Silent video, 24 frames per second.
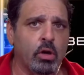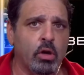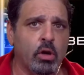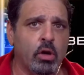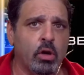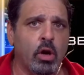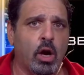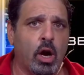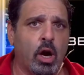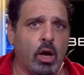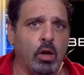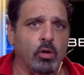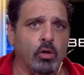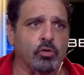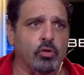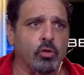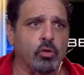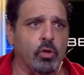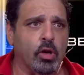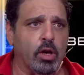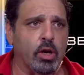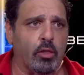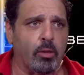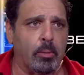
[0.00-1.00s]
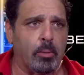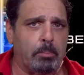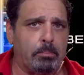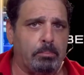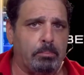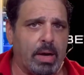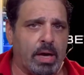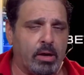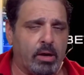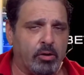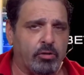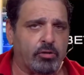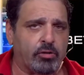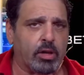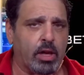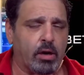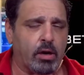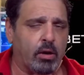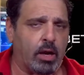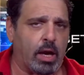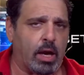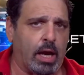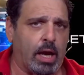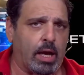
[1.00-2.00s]
also another
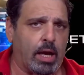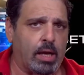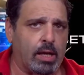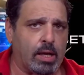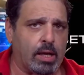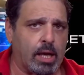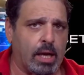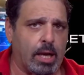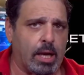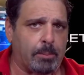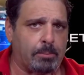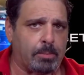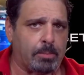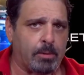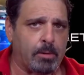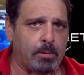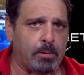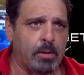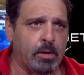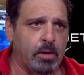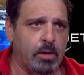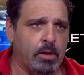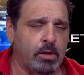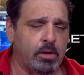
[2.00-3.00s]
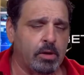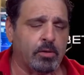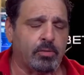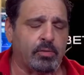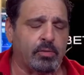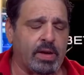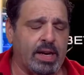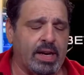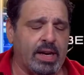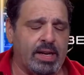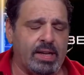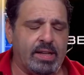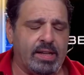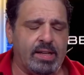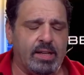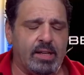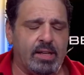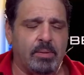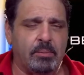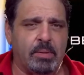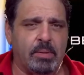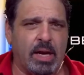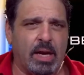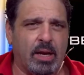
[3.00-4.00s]
BettorCenter handicapper. You'll find
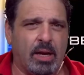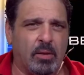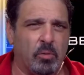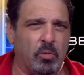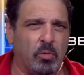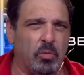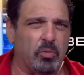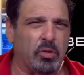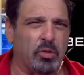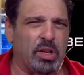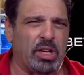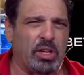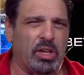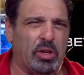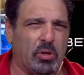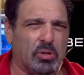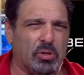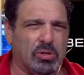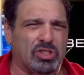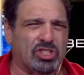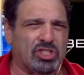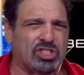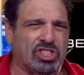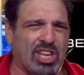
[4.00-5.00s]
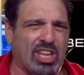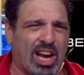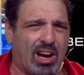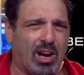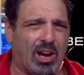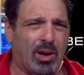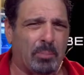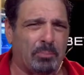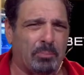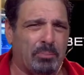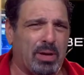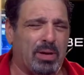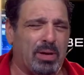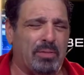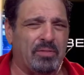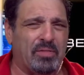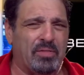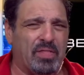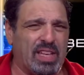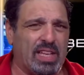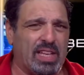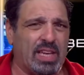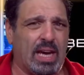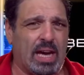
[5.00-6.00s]
him at Reno Sharp
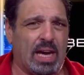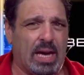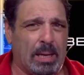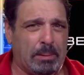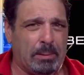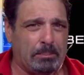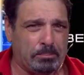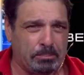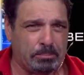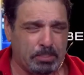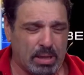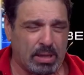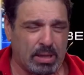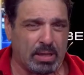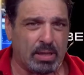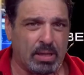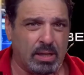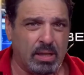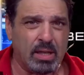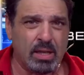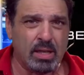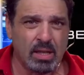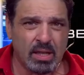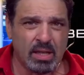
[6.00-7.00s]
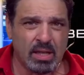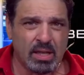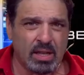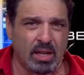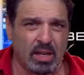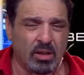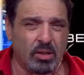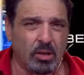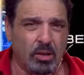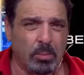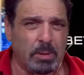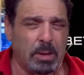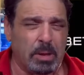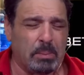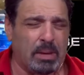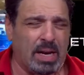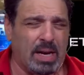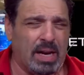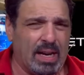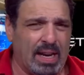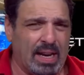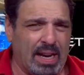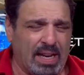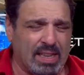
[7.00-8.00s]
VIP. Now, a little bit
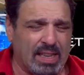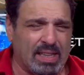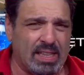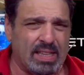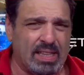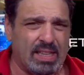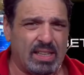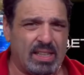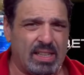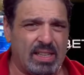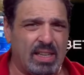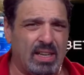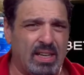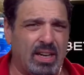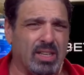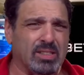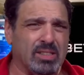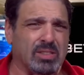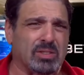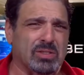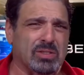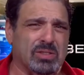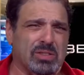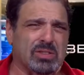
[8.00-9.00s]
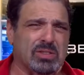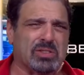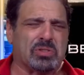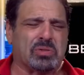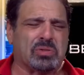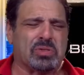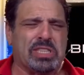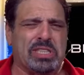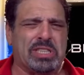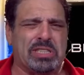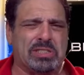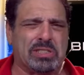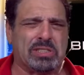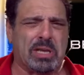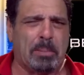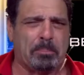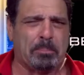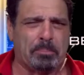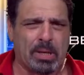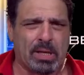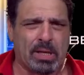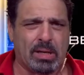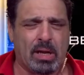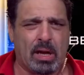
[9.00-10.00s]
about Anthony. He hustles the streets
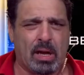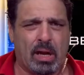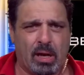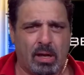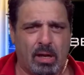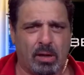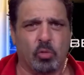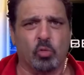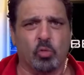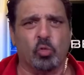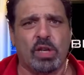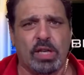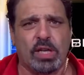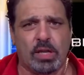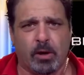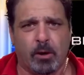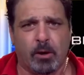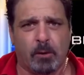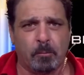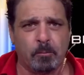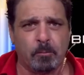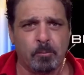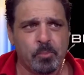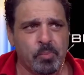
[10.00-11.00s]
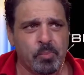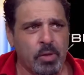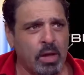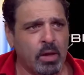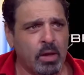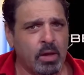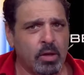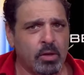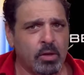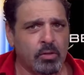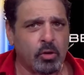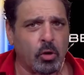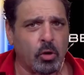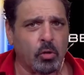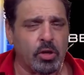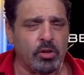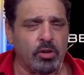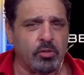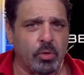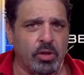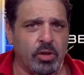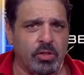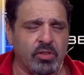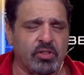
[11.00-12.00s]
up in uh, Reno. So
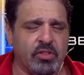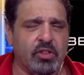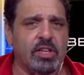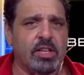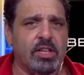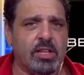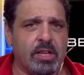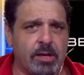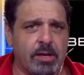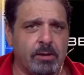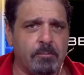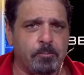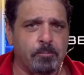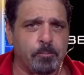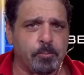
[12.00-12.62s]
he's with a syndicate.